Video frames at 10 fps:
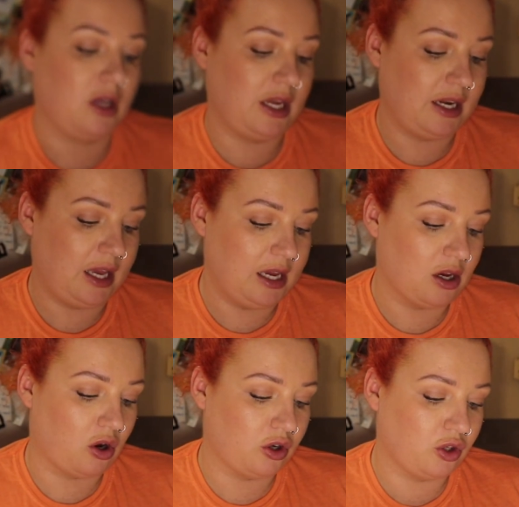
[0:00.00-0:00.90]
in
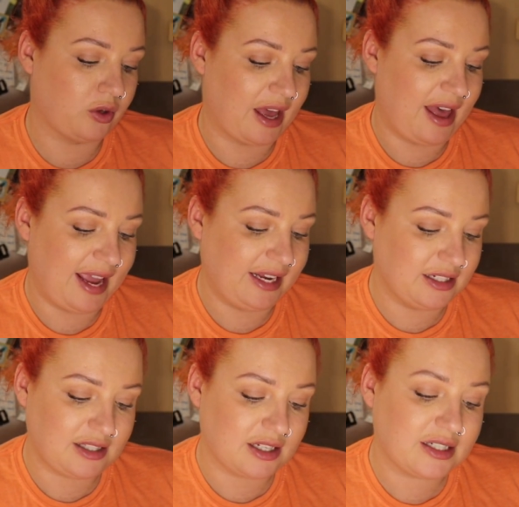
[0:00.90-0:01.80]
here you get
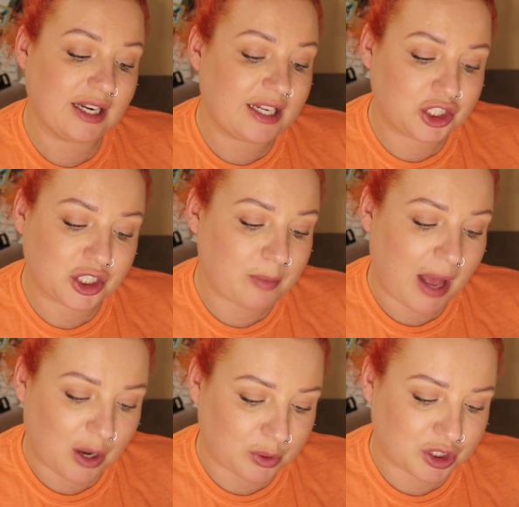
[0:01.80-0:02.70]
8 delicious
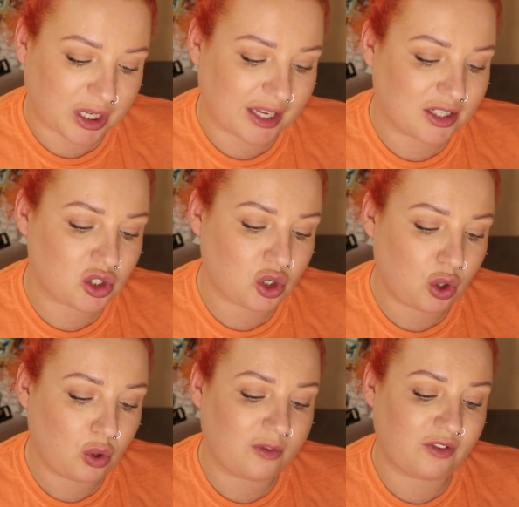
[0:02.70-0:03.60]
powder shakes,
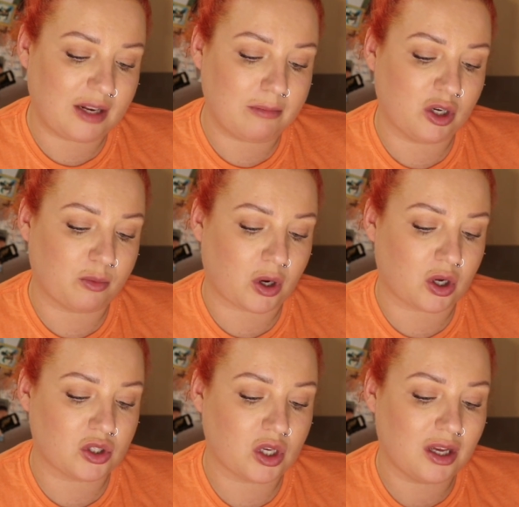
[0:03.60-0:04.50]
2 filling meal
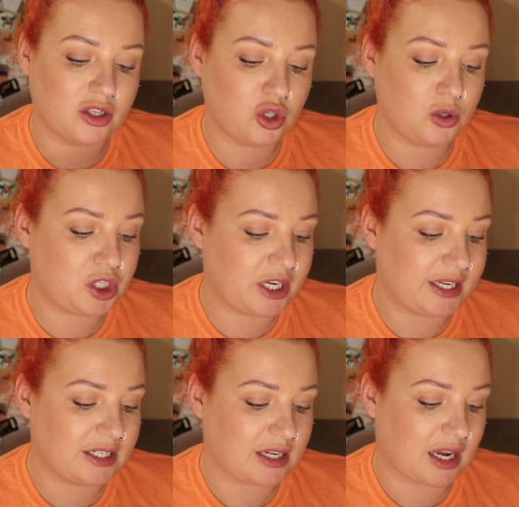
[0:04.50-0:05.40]
bars, 2
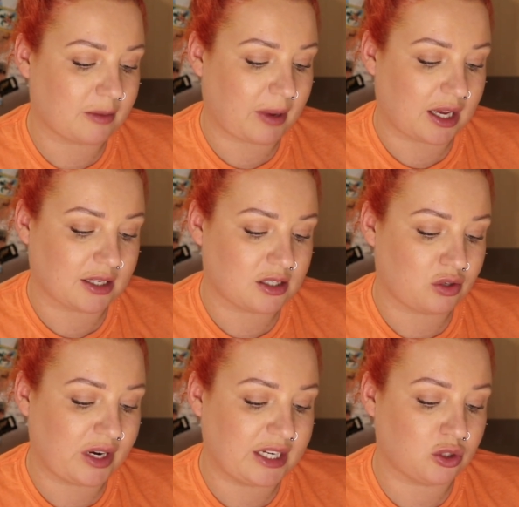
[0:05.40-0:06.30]
cheeky snack bags,
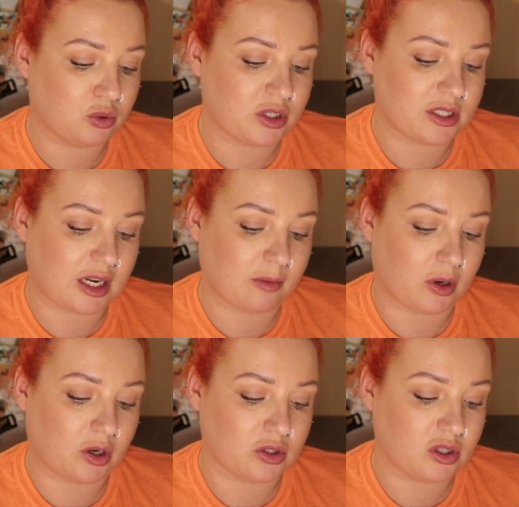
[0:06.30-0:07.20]
3 indulgent snack
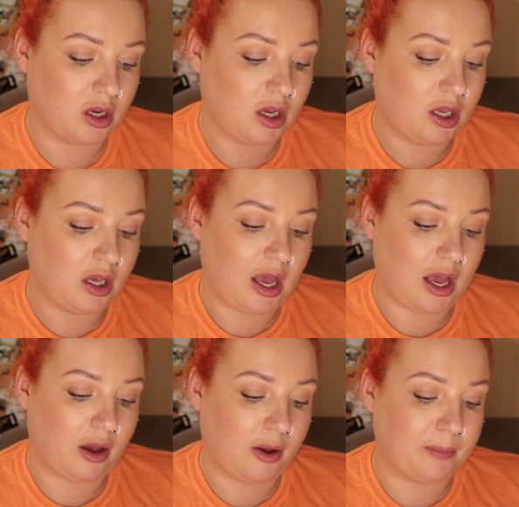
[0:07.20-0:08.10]
bars.
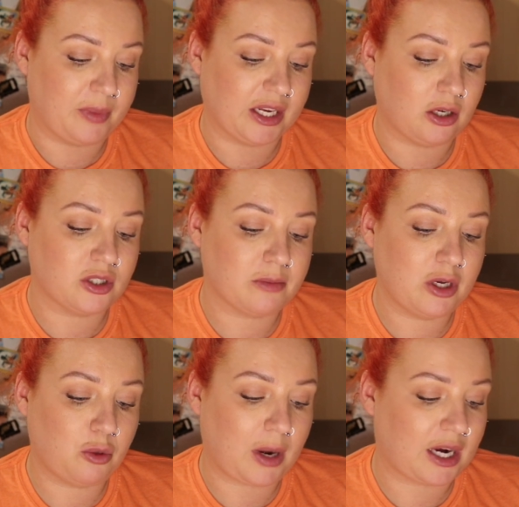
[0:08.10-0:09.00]
Includes a
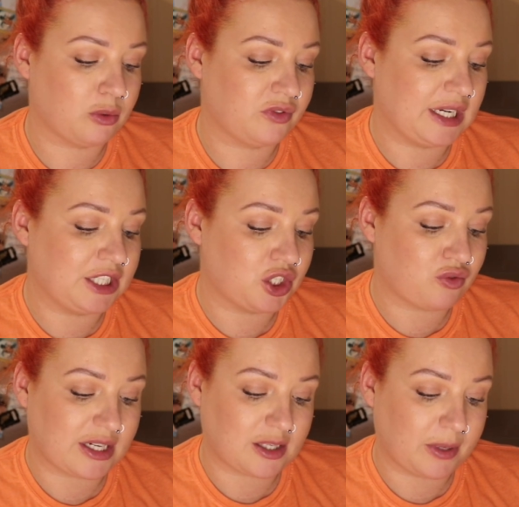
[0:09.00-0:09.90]
meal planner with delicious
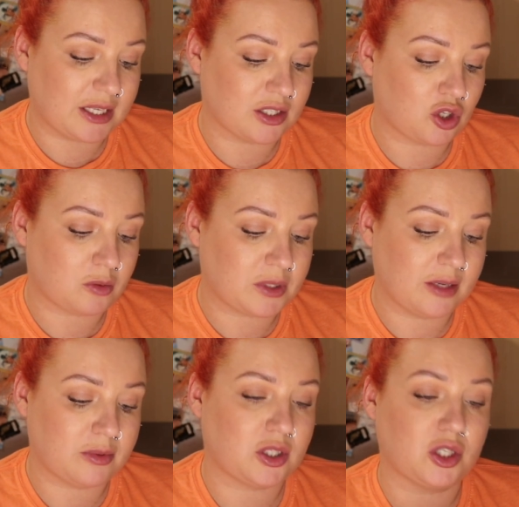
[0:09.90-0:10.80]
recipes and top
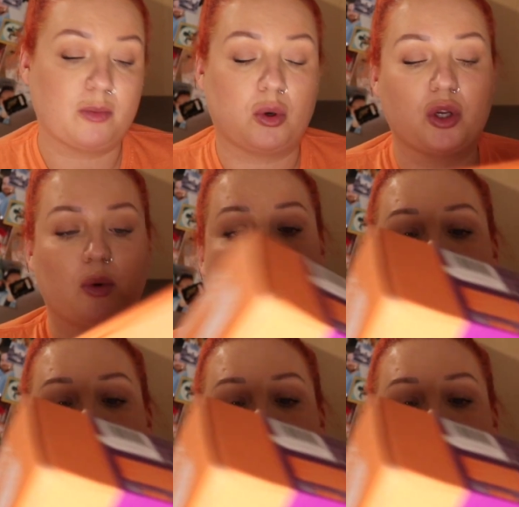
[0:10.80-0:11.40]
tips to support you on your